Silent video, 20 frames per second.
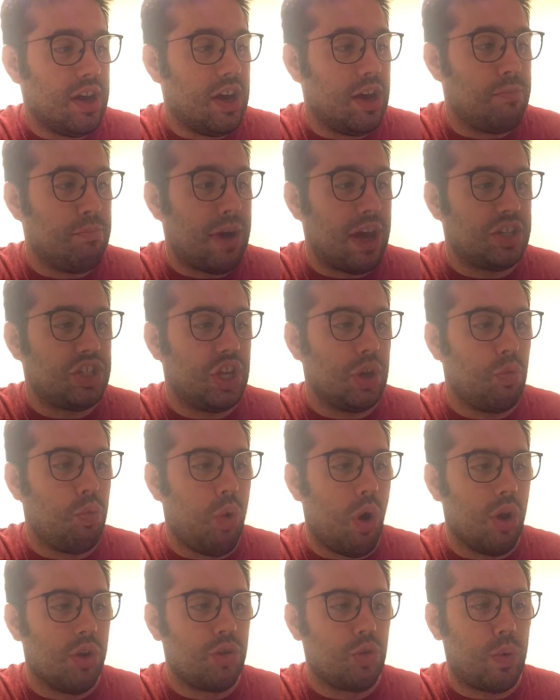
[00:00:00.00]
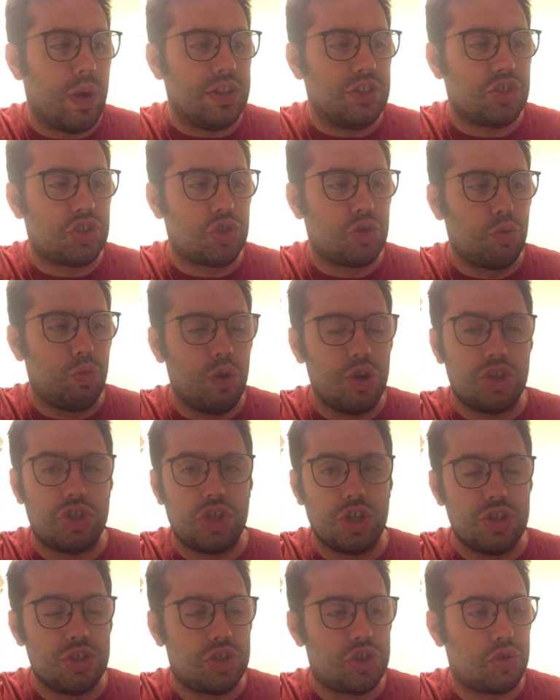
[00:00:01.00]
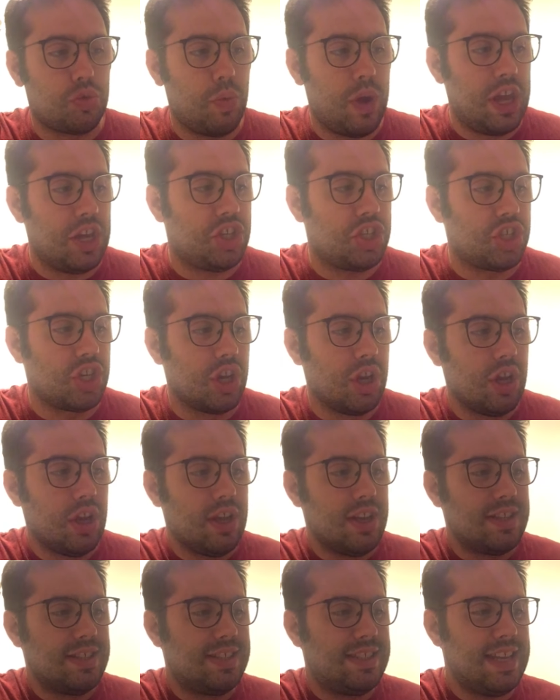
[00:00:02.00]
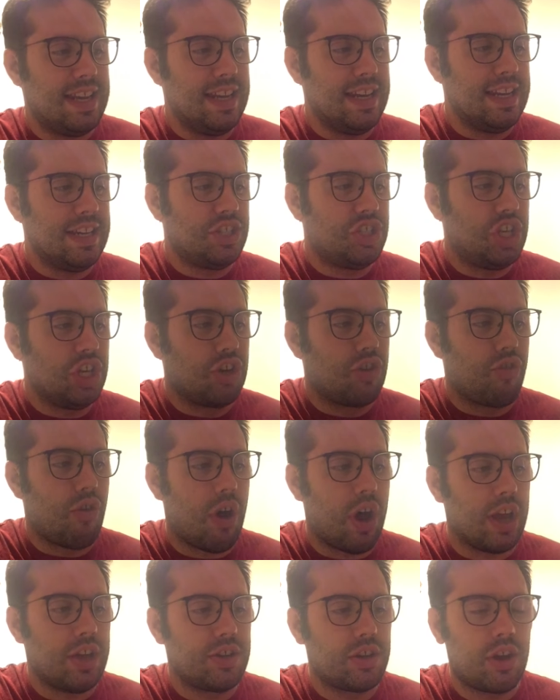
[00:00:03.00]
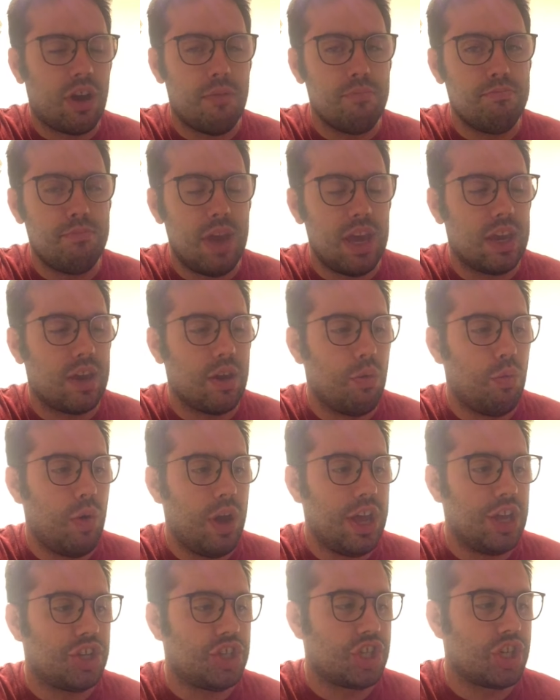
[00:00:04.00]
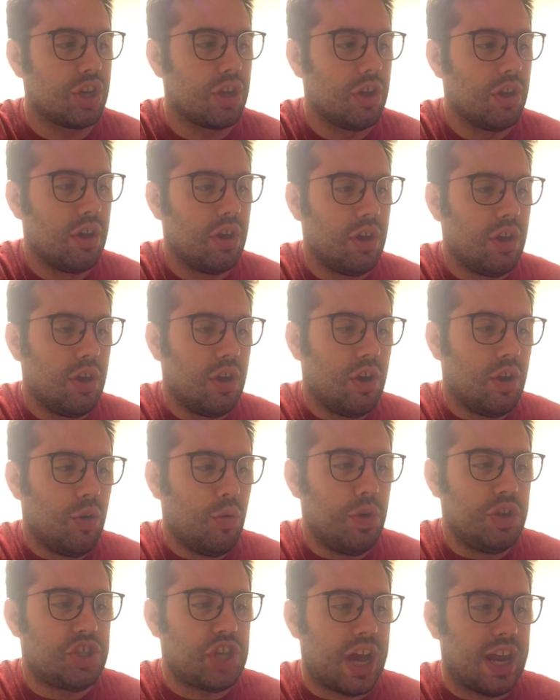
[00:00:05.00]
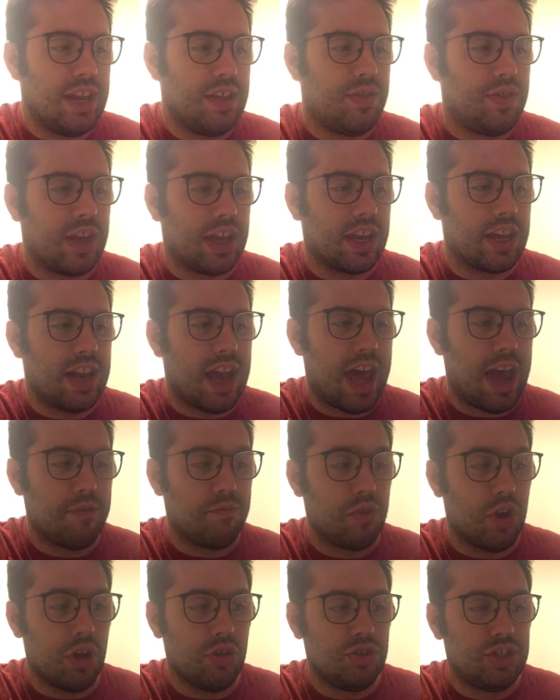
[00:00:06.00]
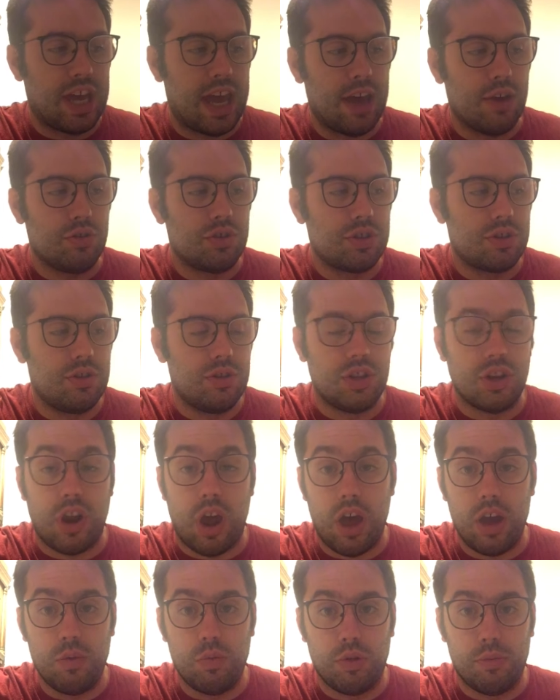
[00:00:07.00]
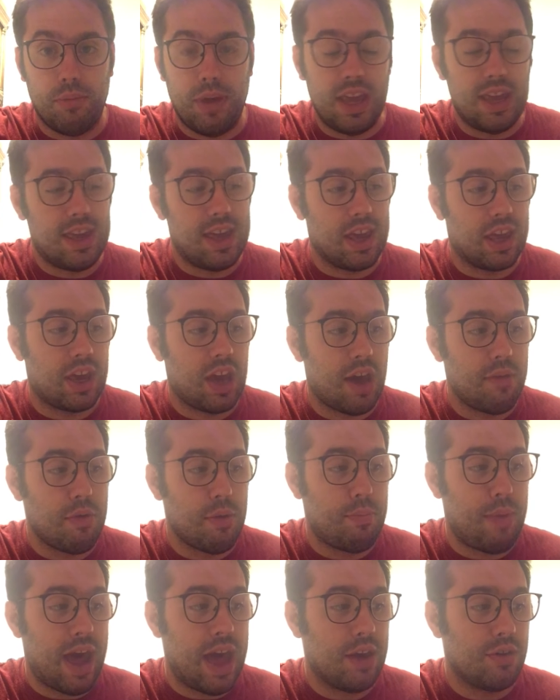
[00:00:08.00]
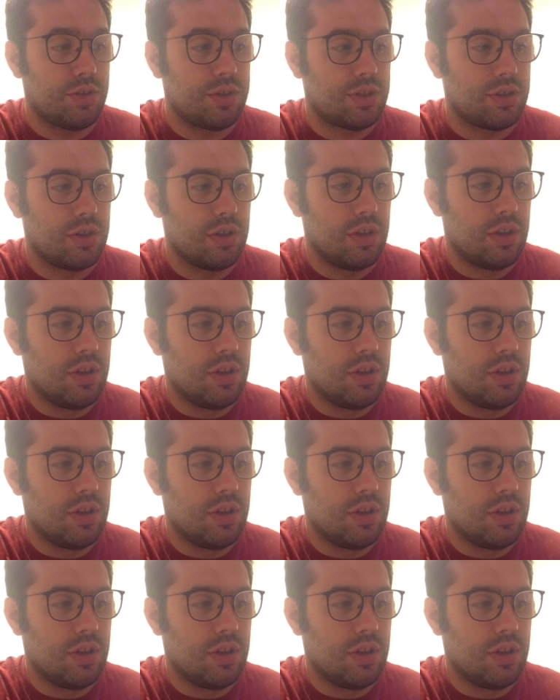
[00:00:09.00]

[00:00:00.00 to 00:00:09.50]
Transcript: Her magic wand went swoosh and swish. Cindy, she cried, come make a wish. Wish anything and have no doubt that I will make it come about.